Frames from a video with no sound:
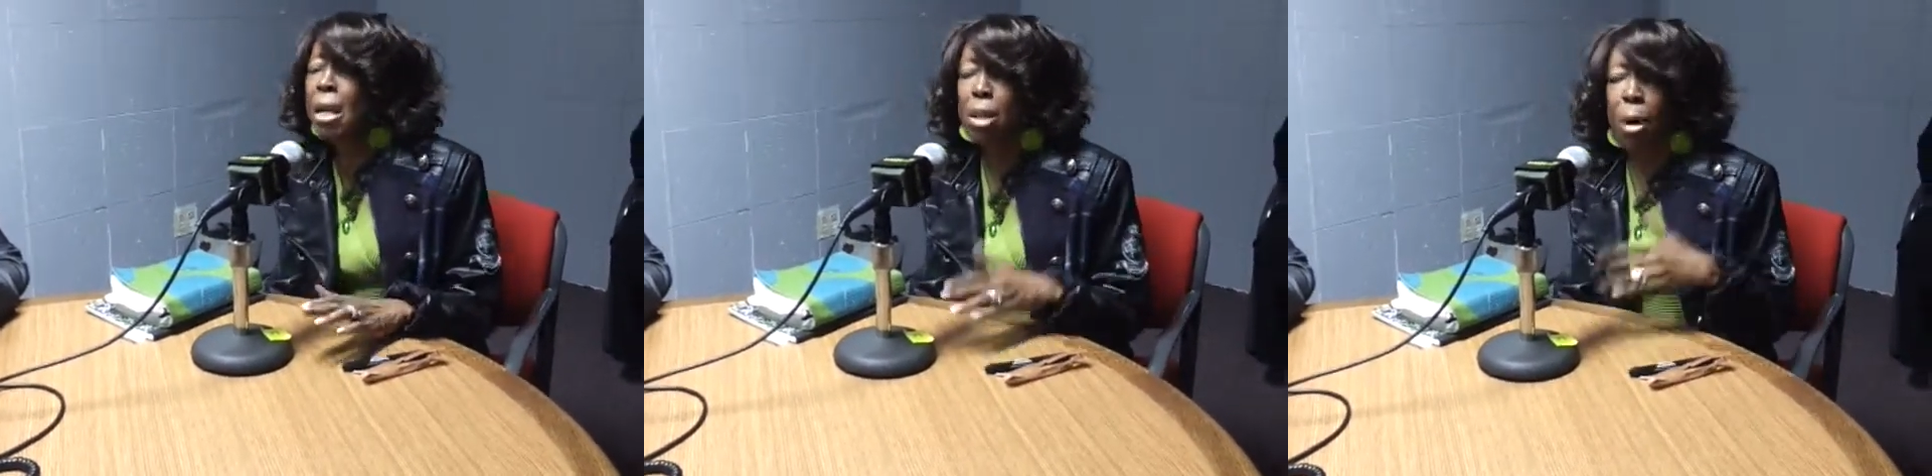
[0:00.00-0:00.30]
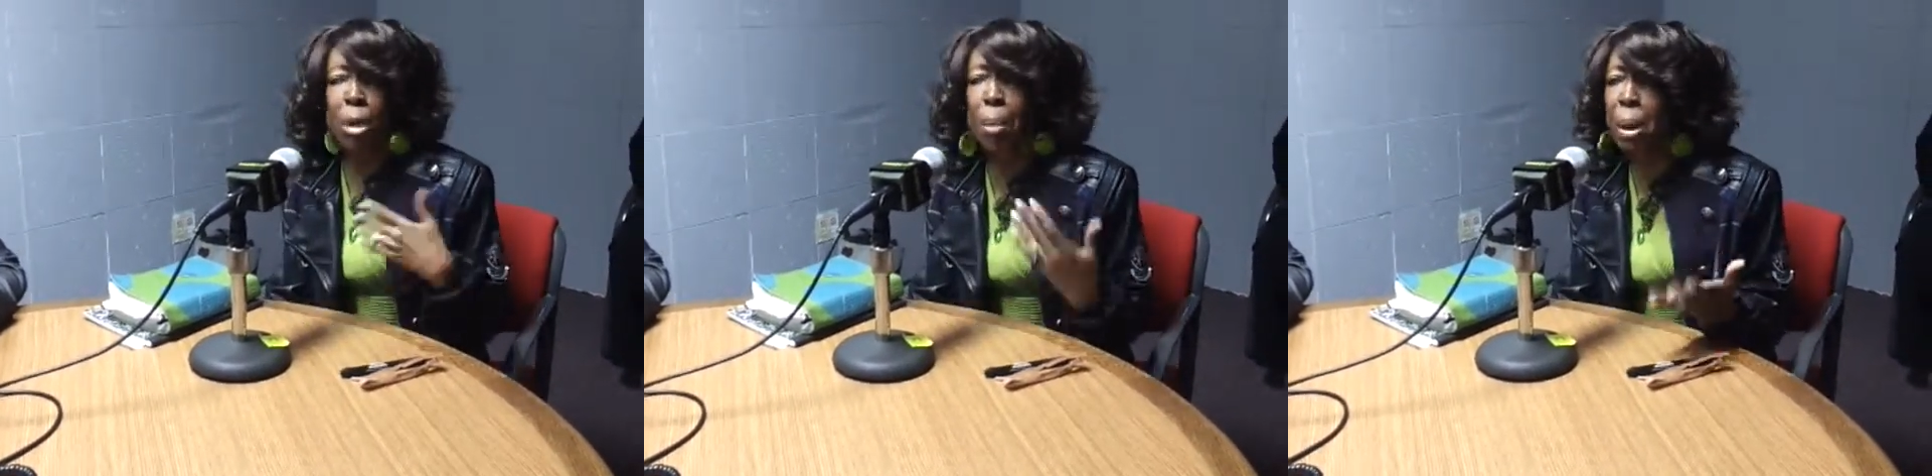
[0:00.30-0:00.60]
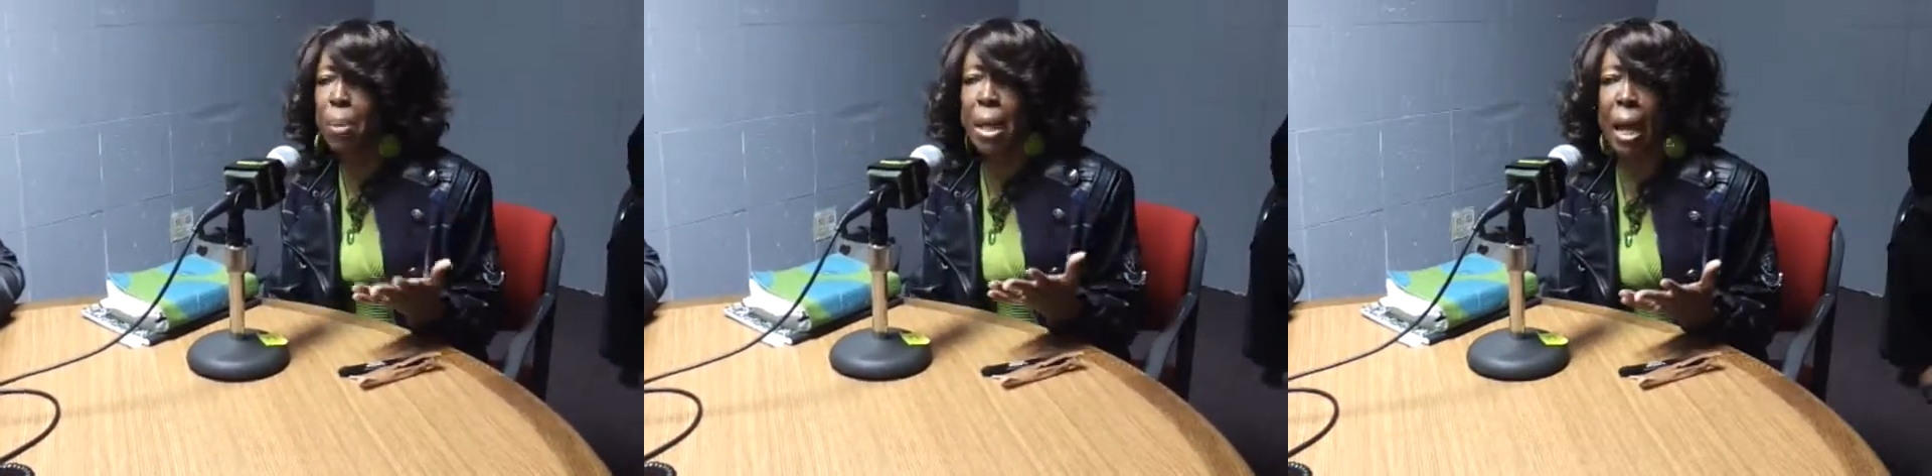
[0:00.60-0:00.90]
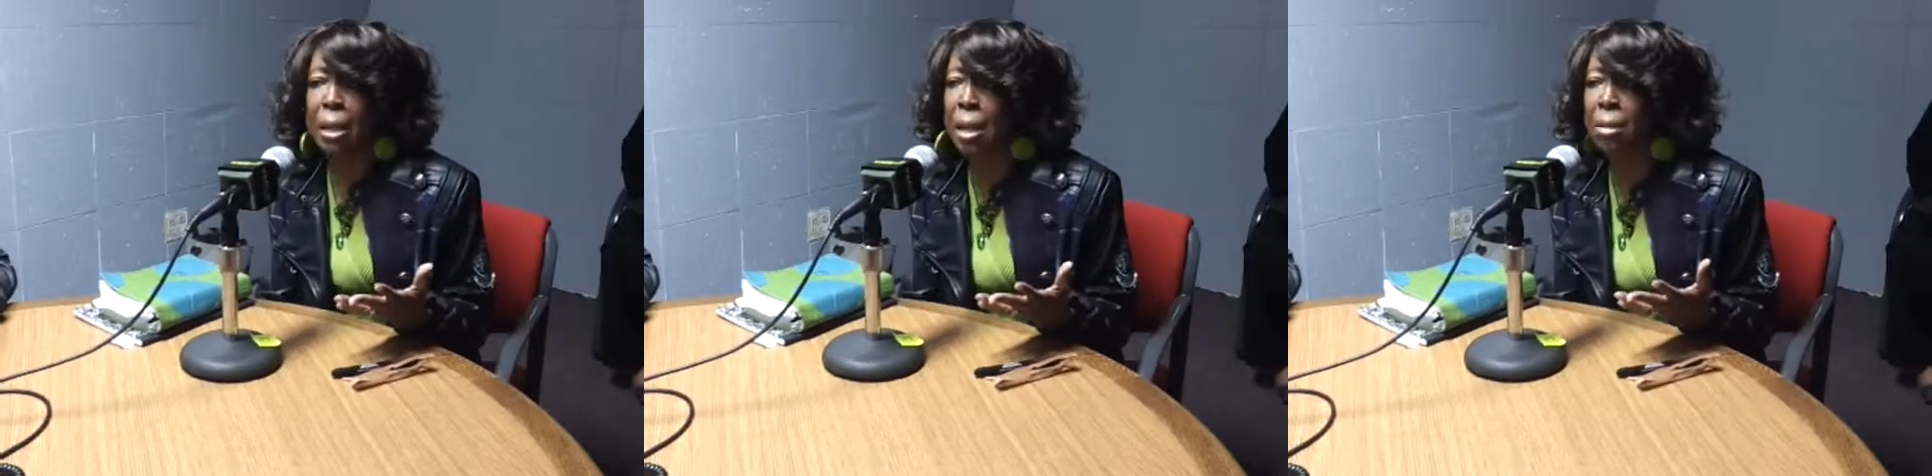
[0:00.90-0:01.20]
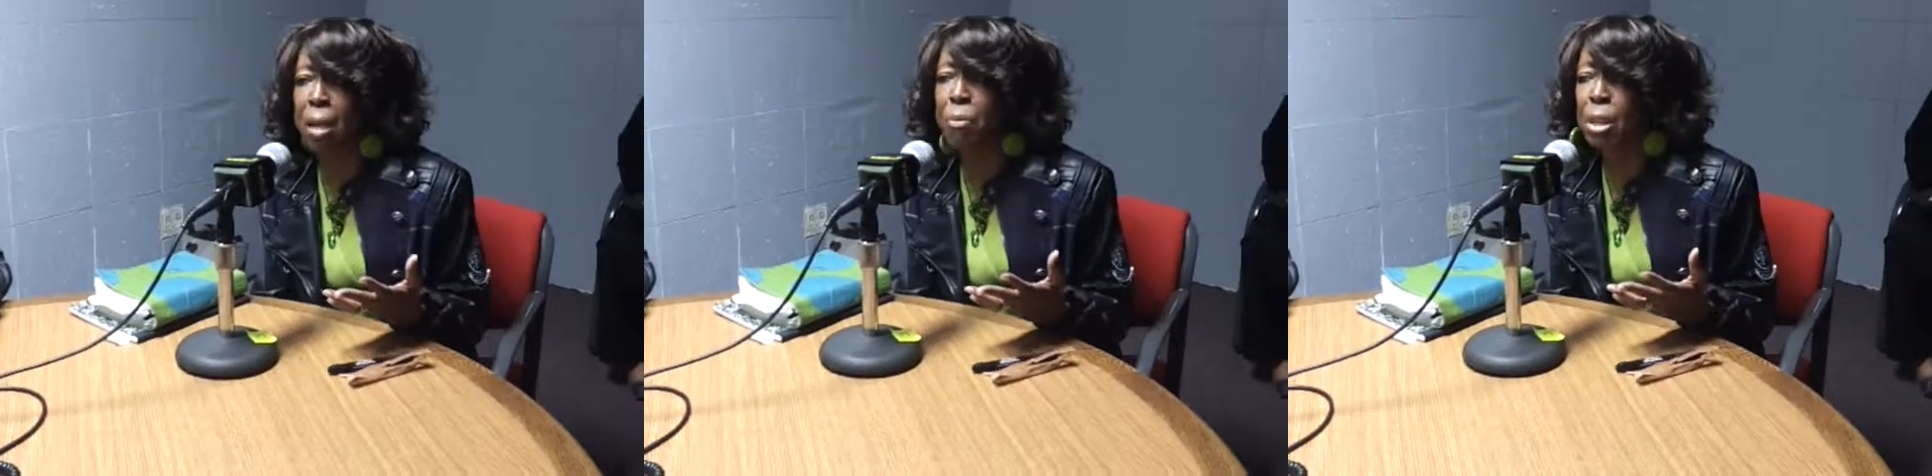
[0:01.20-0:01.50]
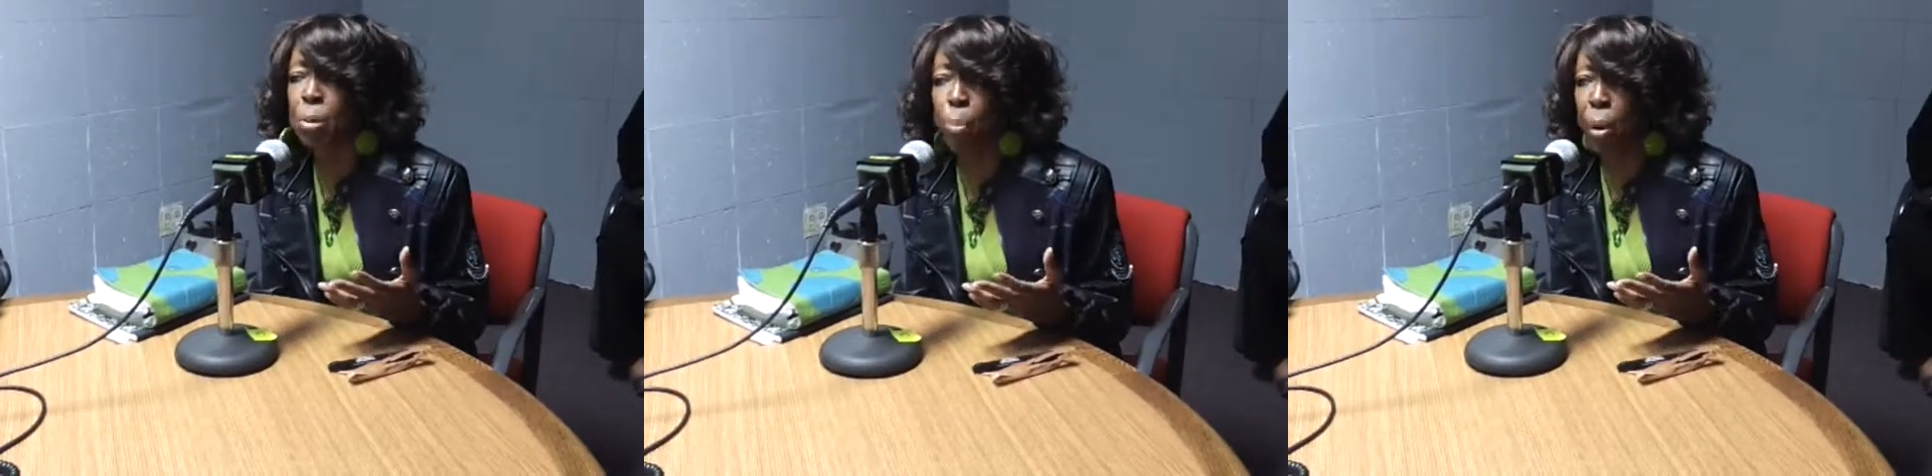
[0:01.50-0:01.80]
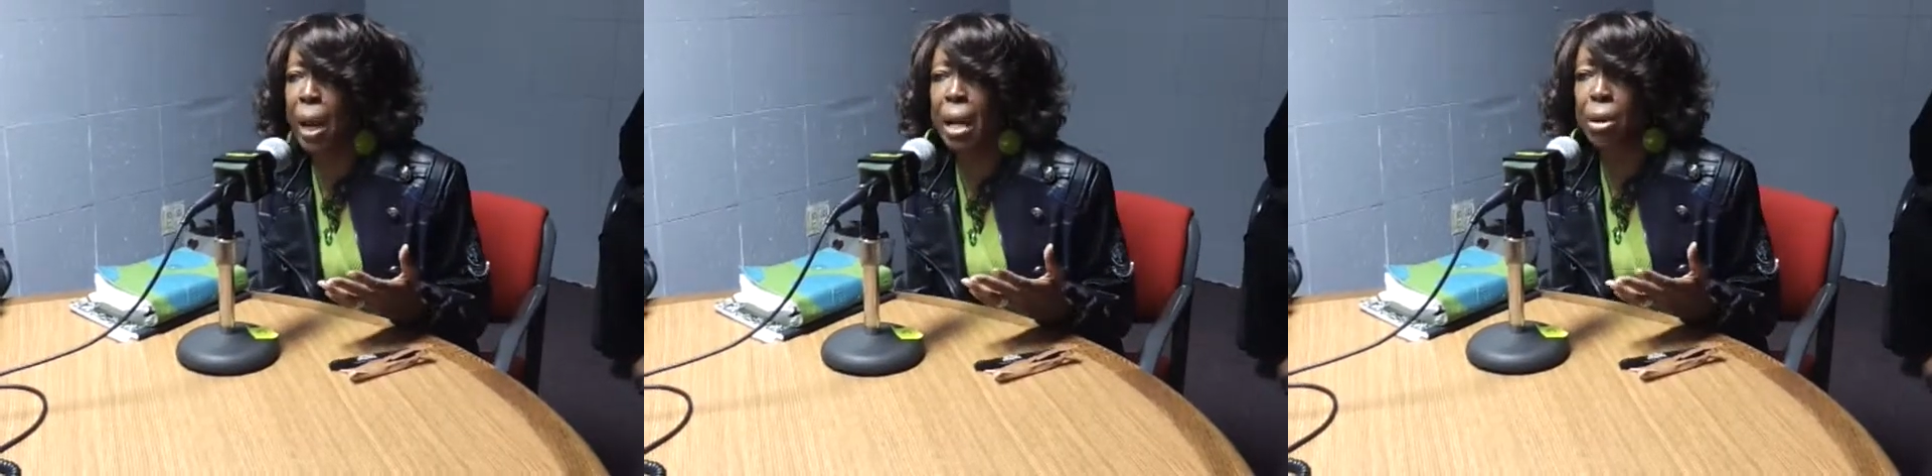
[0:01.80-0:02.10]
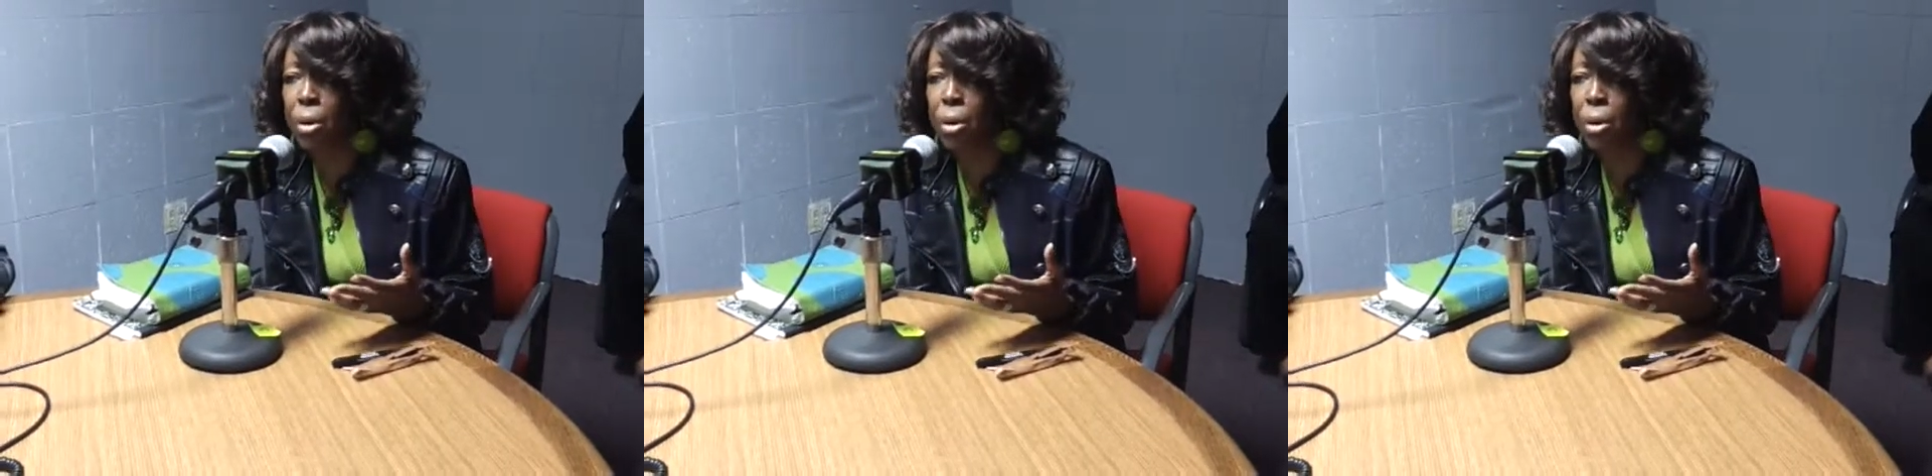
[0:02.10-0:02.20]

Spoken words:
Don't come up and act like something's brand